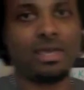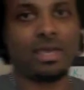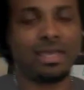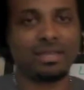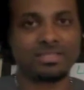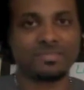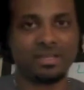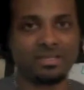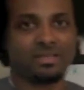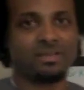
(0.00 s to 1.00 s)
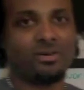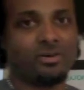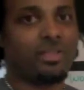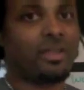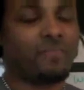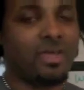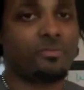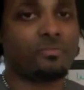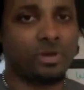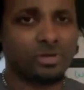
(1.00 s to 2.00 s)
and spending a whole lot of my
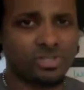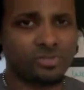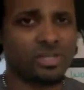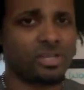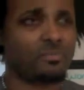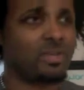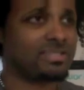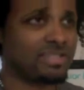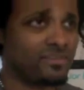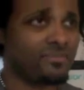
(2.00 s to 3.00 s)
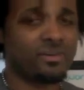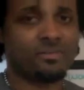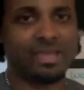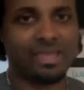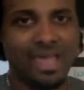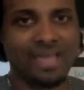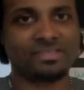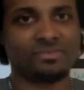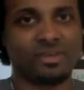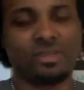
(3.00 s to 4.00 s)
own personal money on my cell phone and my
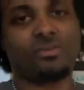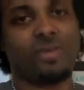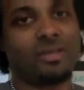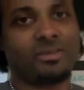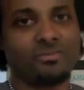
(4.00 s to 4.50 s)
gas and running around.